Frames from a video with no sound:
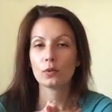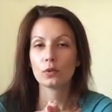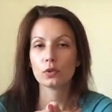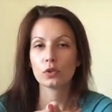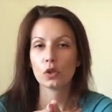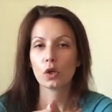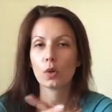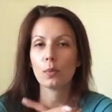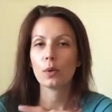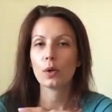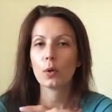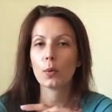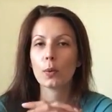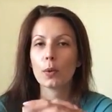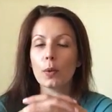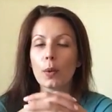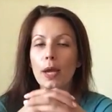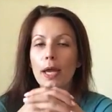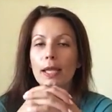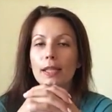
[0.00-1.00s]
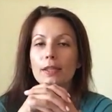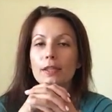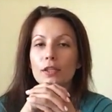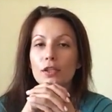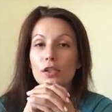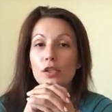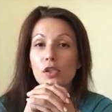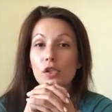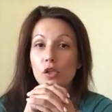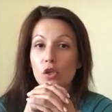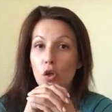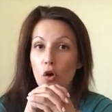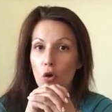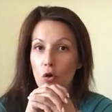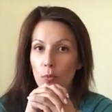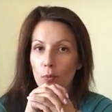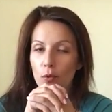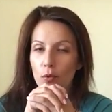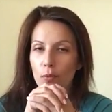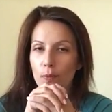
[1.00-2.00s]
October will enter
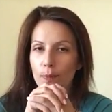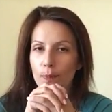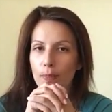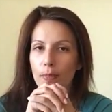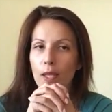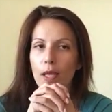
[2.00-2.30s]
Scorpio